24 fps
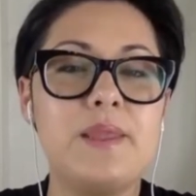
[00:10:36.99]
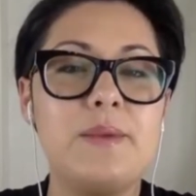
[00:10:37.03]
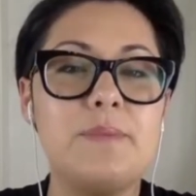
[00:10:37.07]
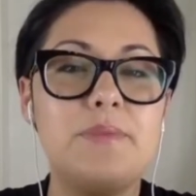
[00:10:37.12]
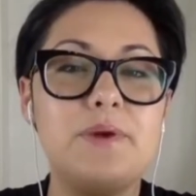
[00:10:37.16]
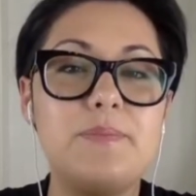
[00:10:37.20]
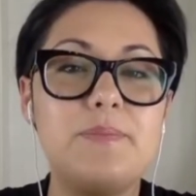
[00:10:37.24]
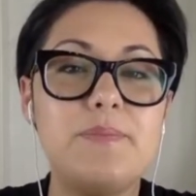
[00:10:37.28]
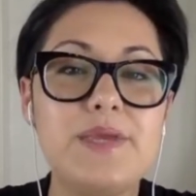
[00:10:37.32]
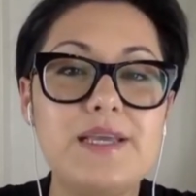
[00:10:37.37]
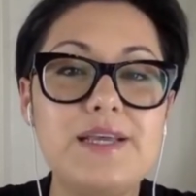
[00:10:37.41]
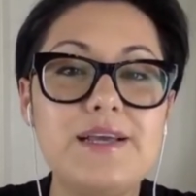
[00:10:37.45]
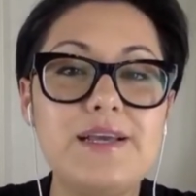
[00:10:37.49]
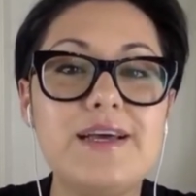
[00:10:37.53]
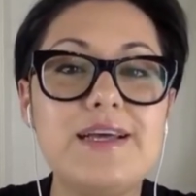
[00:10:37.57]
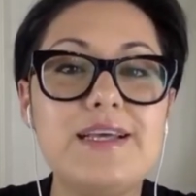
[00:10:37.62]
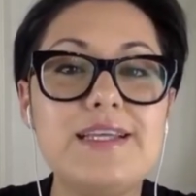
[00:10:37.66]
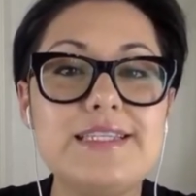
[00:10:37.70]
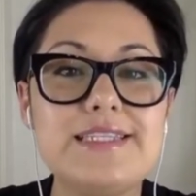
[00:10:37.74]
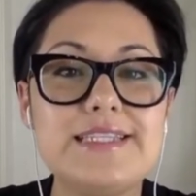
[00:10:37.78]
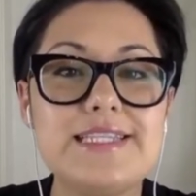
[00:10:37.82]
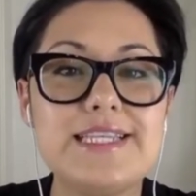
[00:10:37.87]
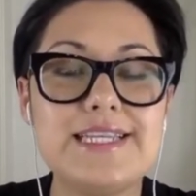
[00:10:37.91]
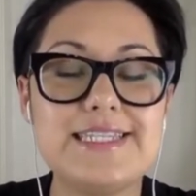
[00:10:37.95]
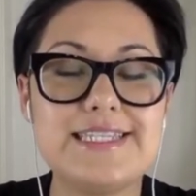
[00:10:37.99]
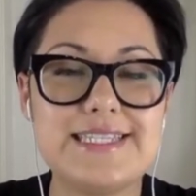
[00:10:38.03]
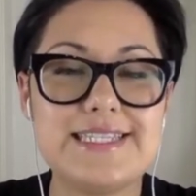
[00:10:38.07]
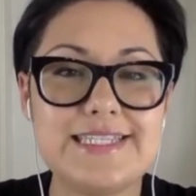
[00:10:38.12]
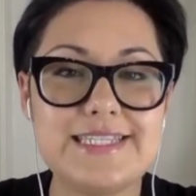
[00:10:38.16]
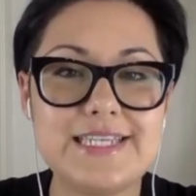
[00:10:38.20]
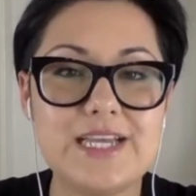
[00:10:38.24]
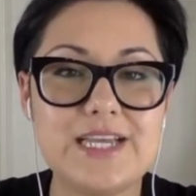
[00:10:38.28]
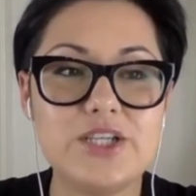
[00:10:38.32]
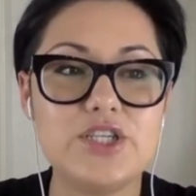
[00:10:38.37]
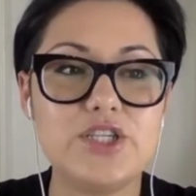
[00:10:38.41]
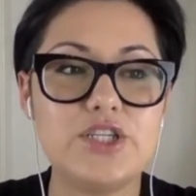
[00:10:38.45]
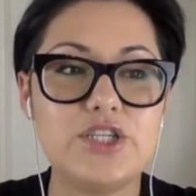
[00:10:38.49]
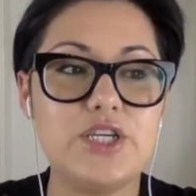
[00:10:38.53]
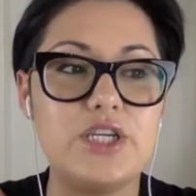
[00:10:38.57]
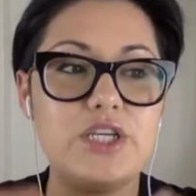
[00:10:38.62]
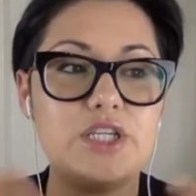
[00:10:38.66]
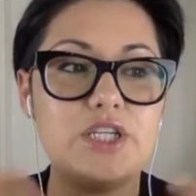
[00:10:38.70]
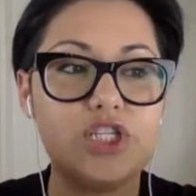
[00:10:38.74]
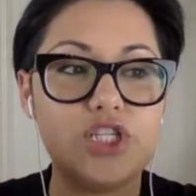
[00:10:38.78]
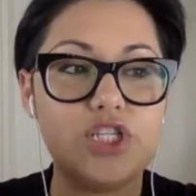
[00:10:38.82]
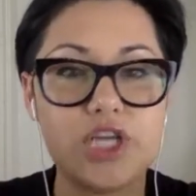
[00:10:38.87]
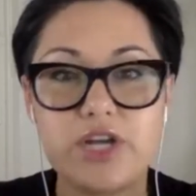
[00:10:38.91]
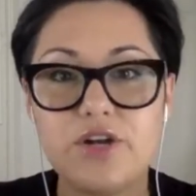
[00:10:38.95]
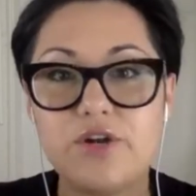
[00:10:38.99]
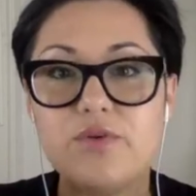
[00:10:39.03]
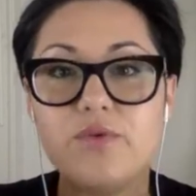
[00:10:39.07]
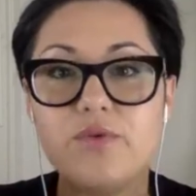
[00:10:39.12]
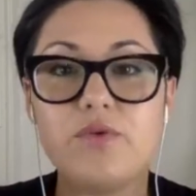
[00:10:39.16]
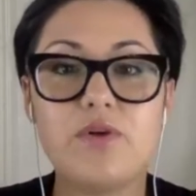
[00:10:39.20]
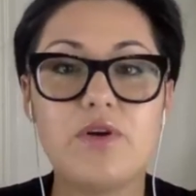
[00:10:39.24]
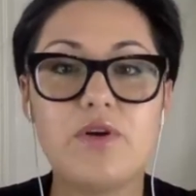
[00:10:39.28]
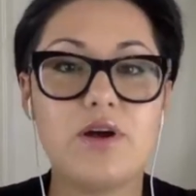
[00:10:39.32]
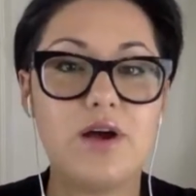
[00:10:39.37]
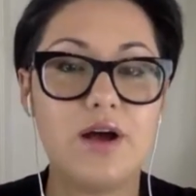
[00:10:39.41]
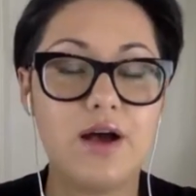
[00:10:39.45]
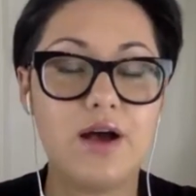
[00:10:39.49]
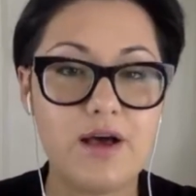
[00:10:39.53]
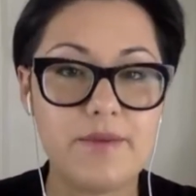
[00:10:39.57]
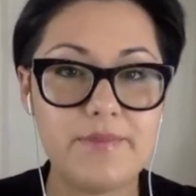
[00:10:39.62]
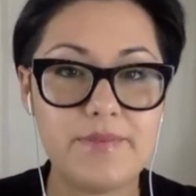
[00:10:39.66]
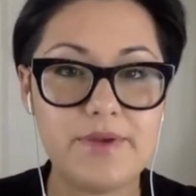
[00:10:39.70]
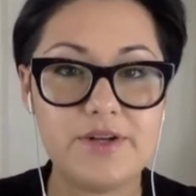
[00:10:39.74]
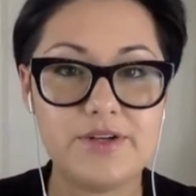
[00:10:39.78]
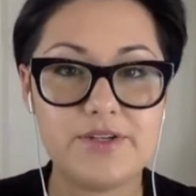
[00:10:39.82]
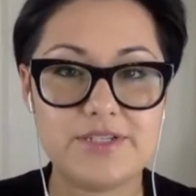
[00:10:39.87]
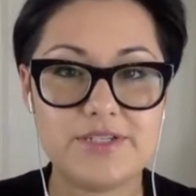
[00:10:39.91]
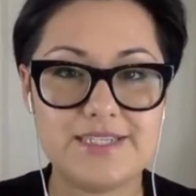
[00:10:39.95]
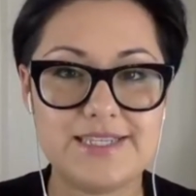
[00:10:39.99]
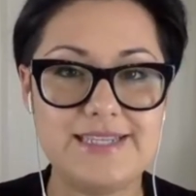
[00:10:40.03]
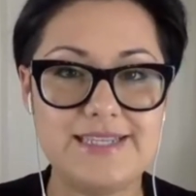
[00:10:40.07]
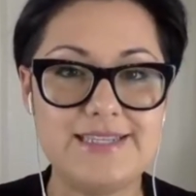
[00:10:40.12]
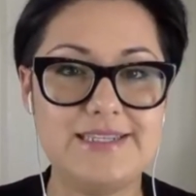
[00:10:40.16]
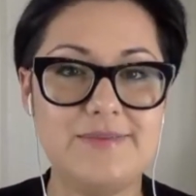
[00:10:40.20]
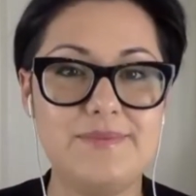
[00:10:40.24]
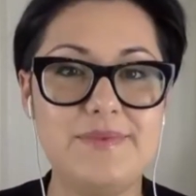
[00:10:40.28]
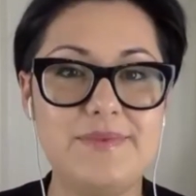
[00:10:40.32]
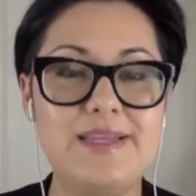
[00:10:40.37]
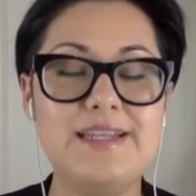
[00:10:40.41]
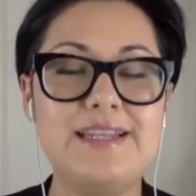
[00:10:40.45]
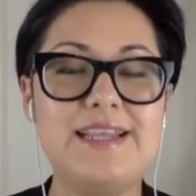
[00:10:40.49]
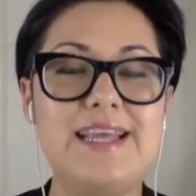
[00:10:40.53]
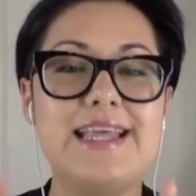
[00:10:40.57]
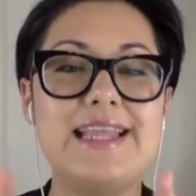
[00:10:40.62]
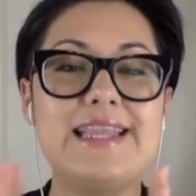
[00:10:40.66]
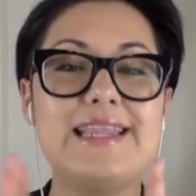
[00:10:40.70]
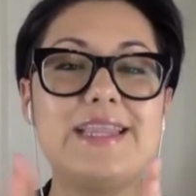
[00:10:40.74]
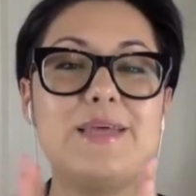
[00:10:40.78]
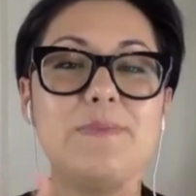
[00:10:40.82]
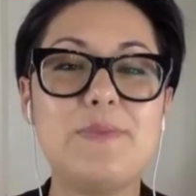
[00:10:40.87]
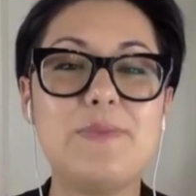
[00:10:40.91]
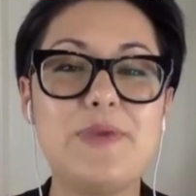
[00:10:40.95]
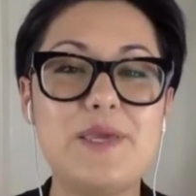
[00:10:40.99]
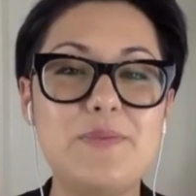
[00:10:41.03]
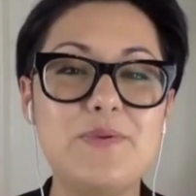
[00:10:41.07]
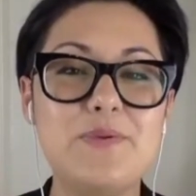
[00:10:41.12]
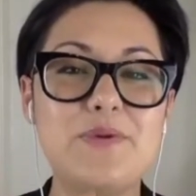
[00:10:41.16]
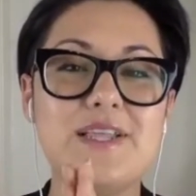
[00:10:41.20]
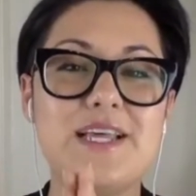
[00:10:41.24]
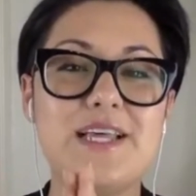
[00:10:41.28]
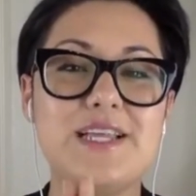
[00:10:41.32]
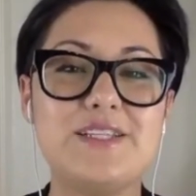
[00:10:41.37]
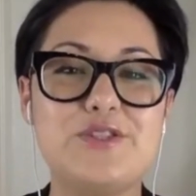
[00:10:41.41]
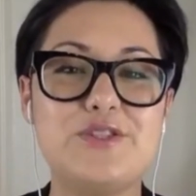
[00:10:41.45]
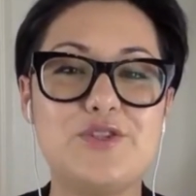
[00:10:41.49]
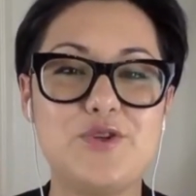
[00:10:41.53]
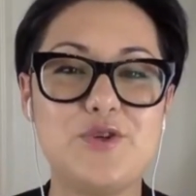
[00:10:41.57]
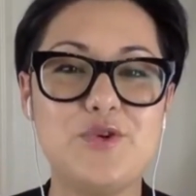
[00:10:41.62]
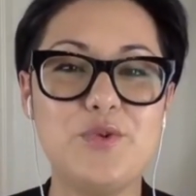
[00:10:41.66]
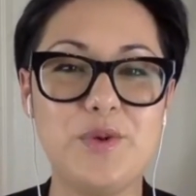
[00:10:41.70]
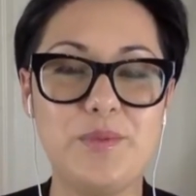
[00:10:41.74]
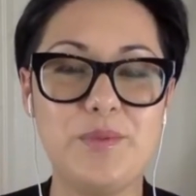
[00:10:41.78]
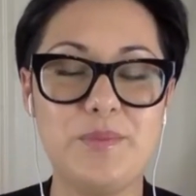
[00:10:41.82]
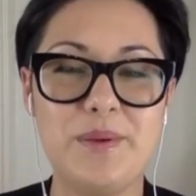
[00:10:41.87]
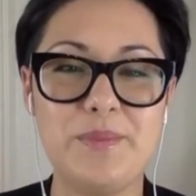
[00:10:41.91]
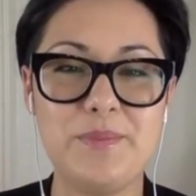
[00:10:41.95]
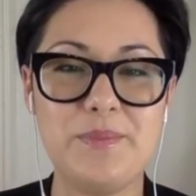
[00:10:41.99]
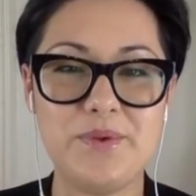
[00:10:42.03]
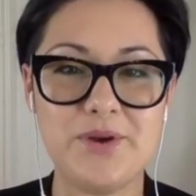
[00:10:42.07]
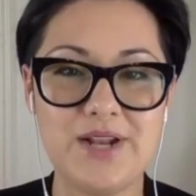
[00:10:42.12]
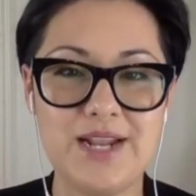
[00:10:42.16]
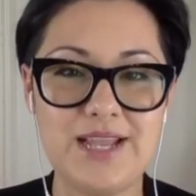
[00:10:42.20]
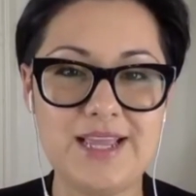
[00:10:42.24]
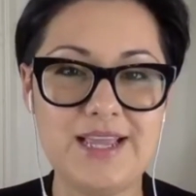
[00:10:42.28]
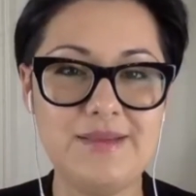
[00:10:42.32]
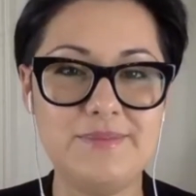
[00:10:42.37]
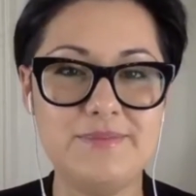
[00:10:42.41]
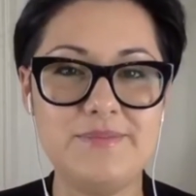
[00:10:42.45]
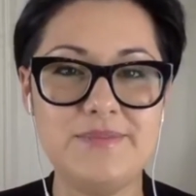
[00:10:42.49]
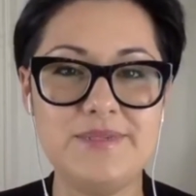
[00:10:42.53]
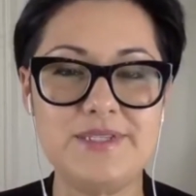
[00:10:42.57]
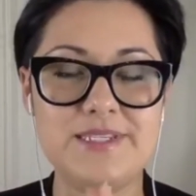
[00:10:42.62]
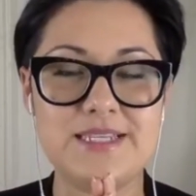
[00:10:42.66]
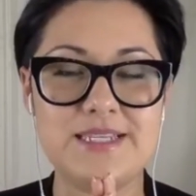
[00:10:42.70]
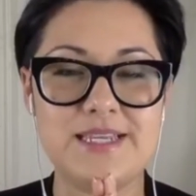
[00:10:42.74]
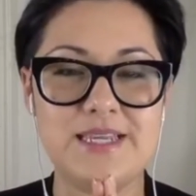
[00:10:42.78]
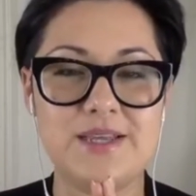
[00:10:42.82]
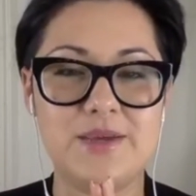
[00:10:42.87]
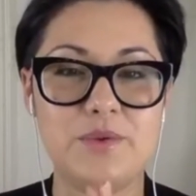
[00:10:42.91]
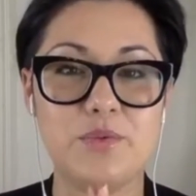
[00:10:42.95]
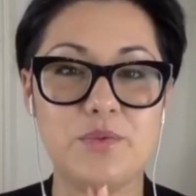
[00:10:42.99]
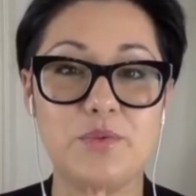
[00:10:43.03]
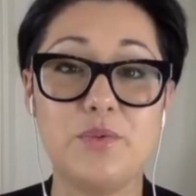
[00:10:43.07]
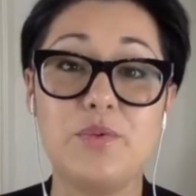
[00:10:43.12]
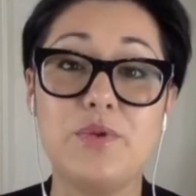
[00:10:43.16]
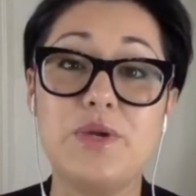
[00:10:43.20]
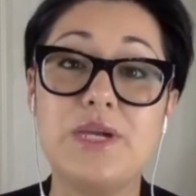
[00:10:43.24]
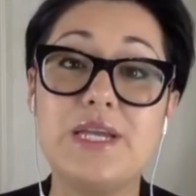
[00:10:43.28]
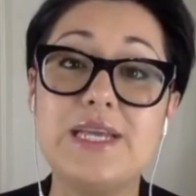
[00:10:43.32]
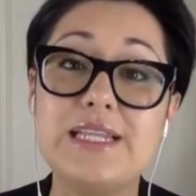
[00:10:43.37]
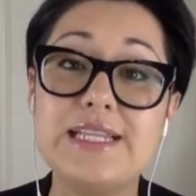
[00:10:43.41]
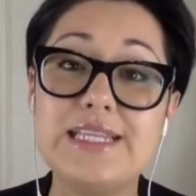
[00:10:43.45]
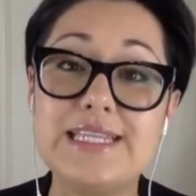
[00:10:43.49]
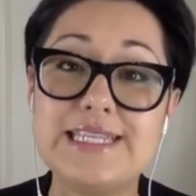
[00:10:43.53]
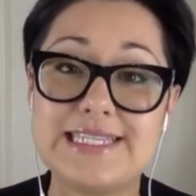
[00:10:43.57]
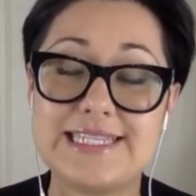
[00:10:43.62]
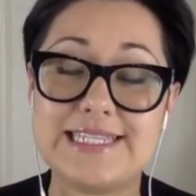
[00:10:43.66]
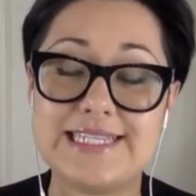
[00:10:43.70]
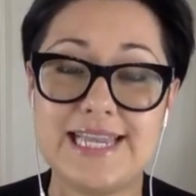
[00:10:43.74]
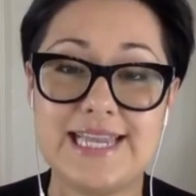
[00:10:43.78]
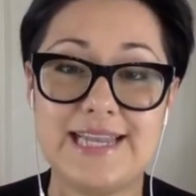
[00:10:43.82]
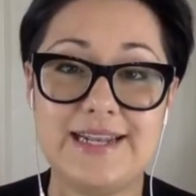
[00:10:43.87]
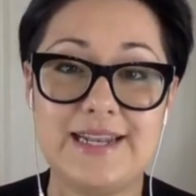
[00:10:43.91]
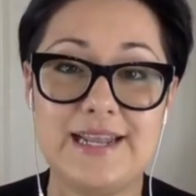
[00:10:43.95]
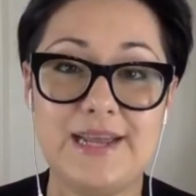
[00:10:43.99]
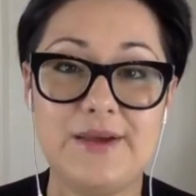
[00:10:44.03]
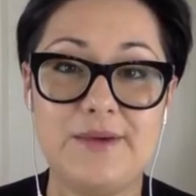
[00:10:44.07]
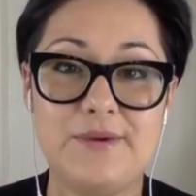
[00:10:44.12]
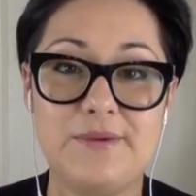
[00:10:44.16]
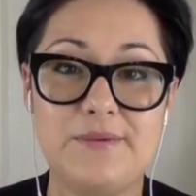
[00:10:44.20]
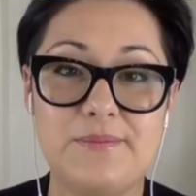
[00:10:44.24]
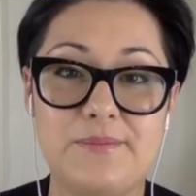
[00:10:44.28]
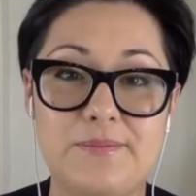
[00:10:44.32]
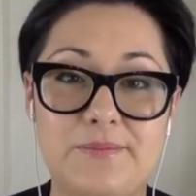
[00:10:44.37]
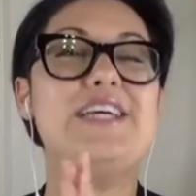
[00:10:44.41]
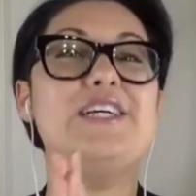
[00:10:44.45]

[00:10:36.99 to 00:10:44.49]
But because that's such a general comment or sentiment, the people that do remember names really stand out.